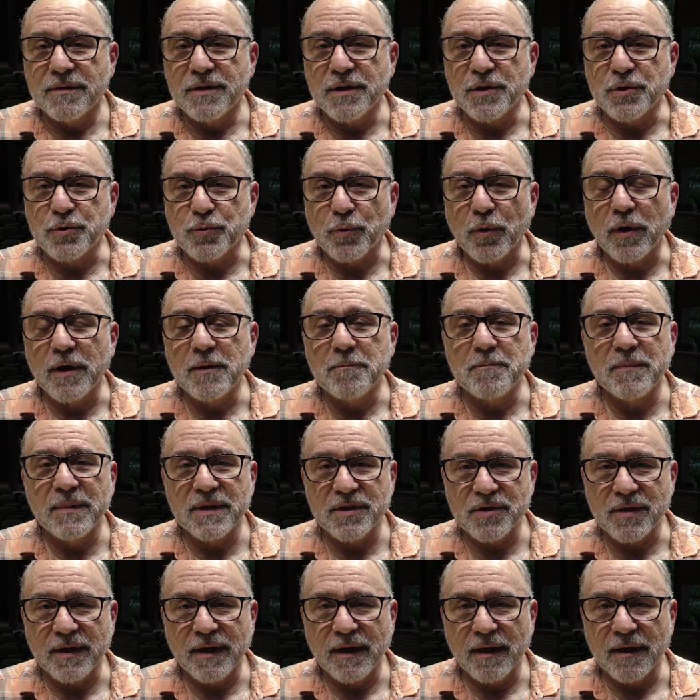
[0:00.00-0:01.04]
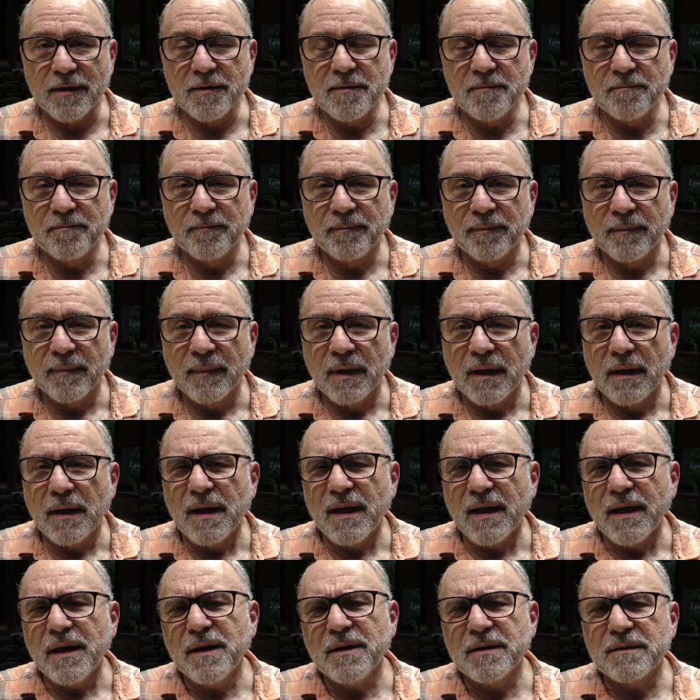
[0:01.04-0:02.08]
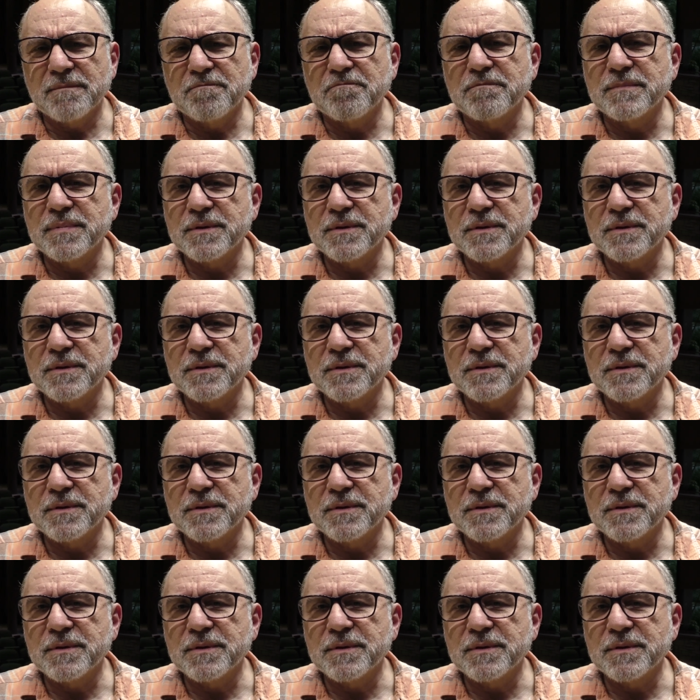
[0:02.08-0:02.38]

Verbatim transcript: Detroit, Michigan, in a